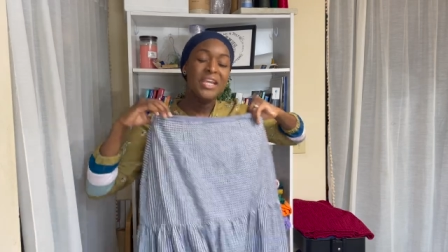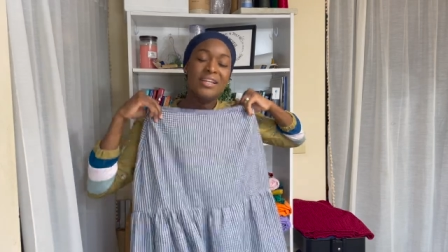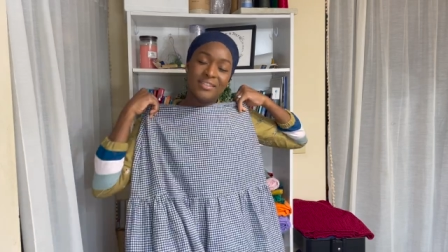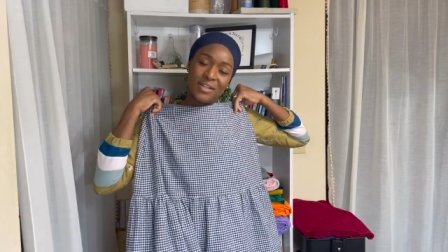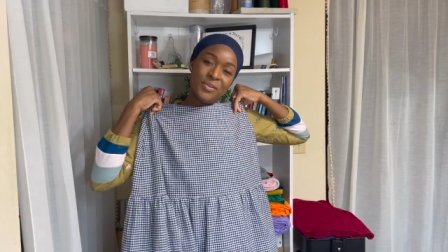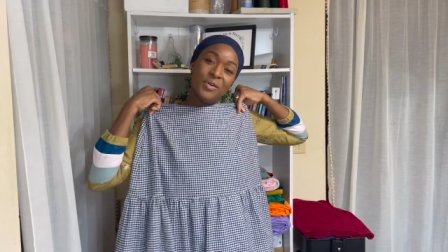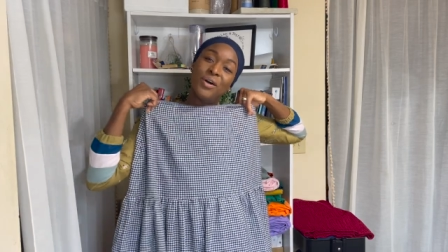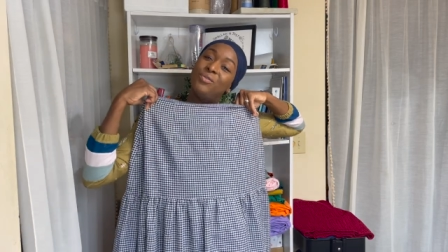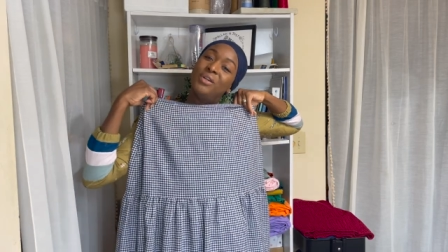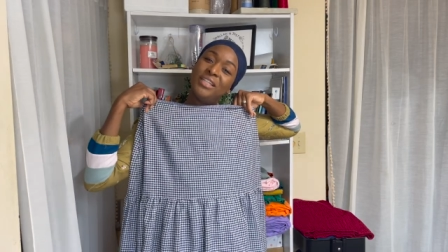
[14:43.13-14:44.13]
So
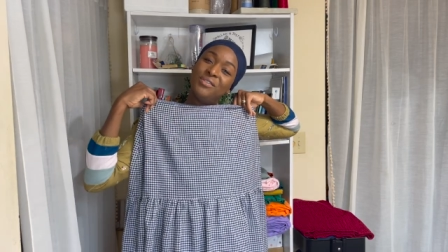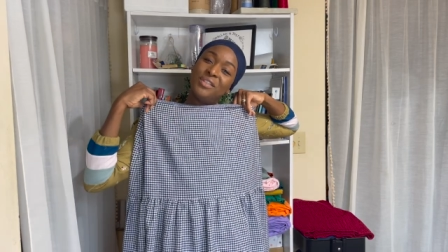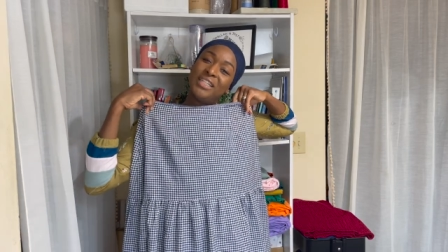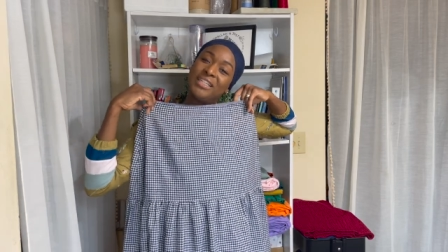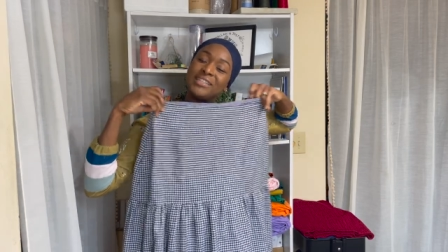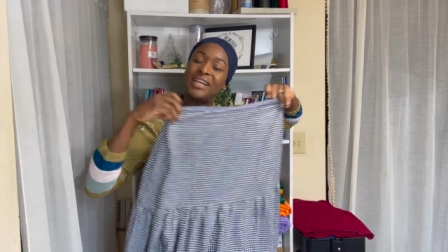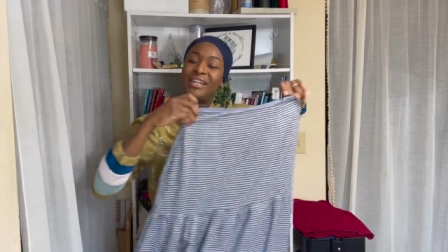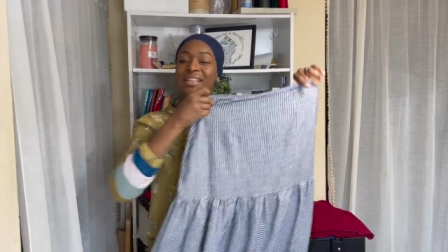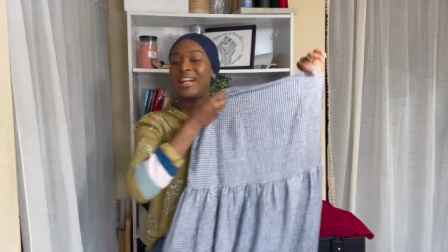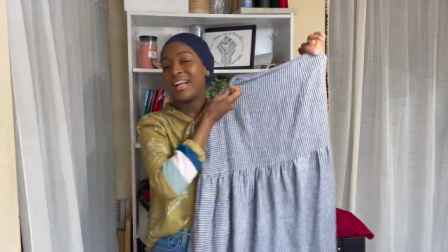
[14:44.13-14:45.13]
really, really
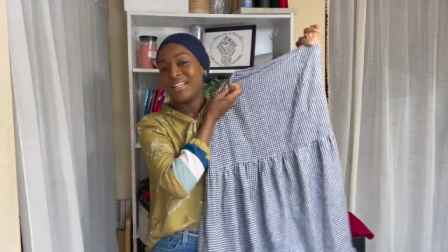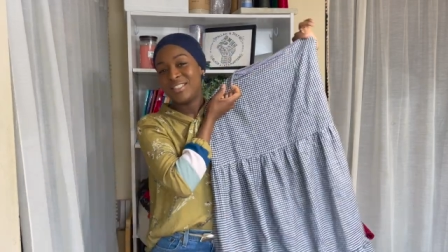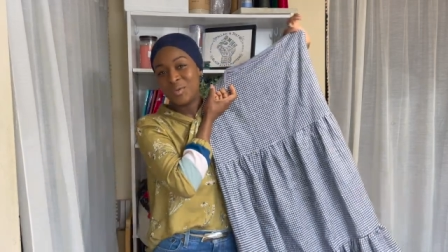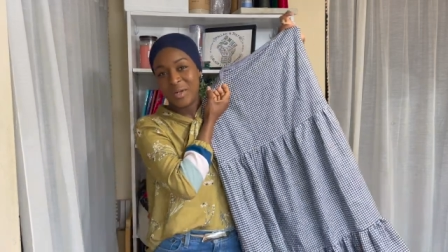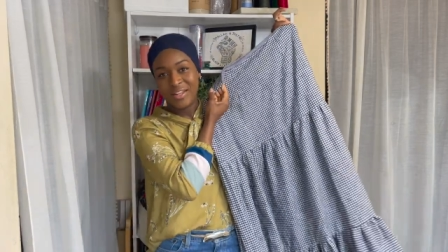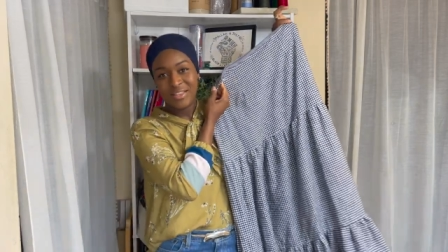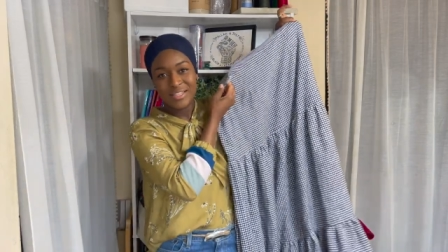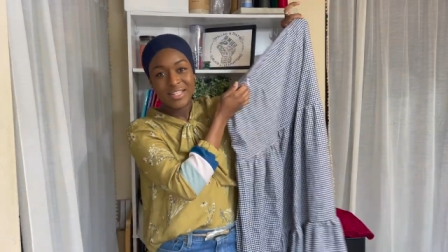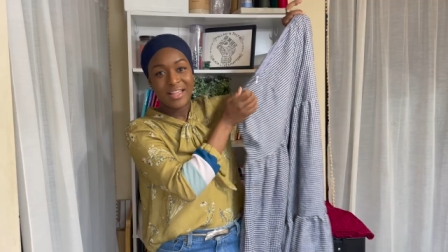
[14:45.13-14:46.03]
excited that I got to wear this